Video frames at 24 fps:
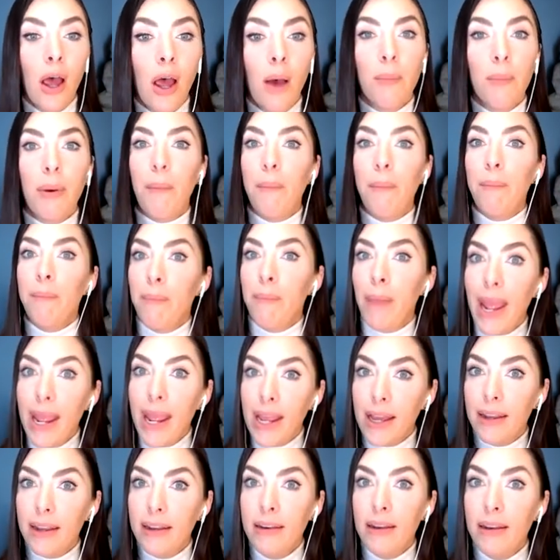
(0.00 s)
but
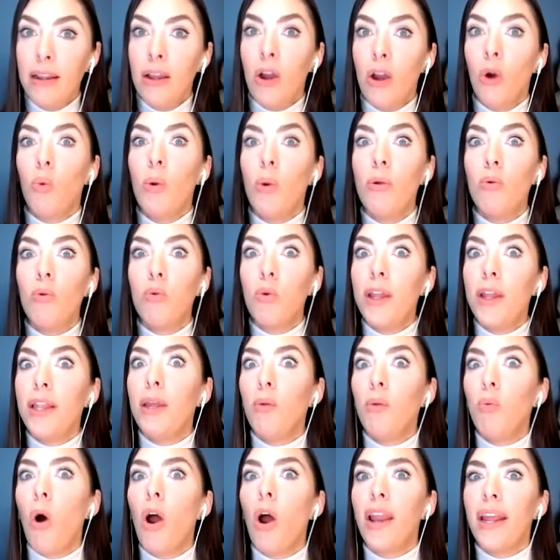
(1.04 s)
man, we really
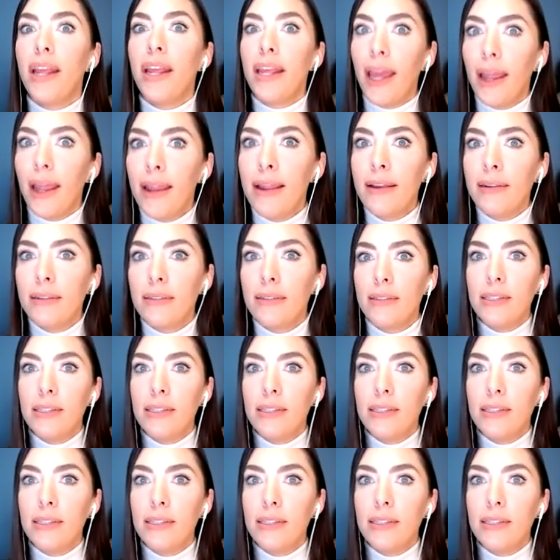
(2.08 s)
want to get it